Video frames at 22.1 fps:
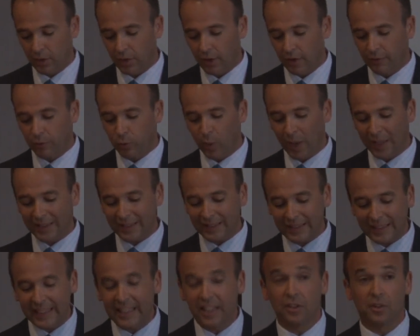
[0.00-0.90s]
of
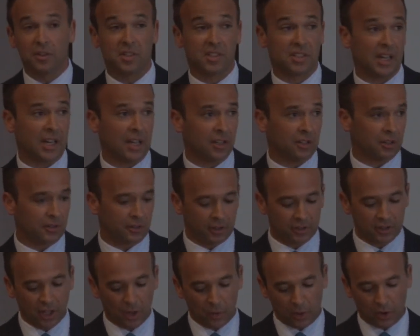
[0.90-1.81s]
what legal standard
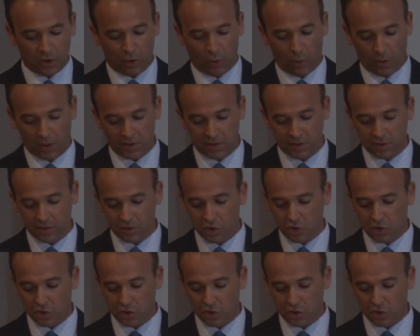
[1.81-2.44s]
the lower courts